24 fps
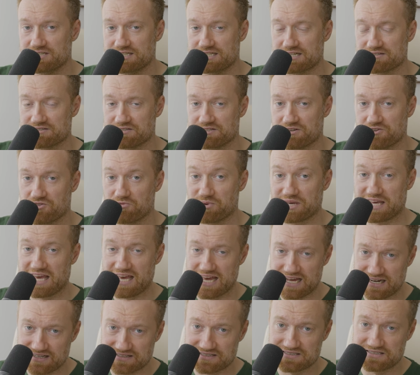He doesn't know the
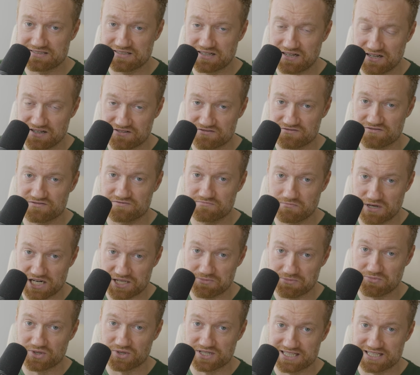mechanics of money
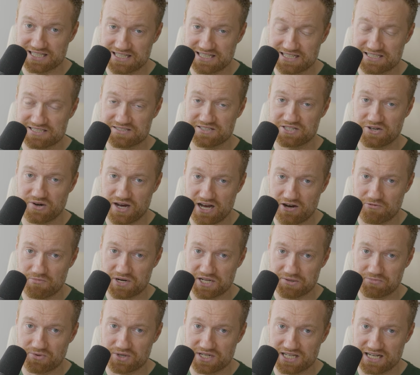printing. He doesn't know how
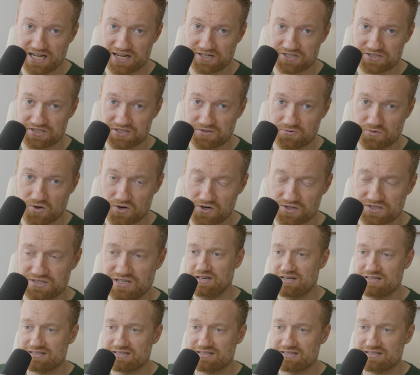money printing actually works.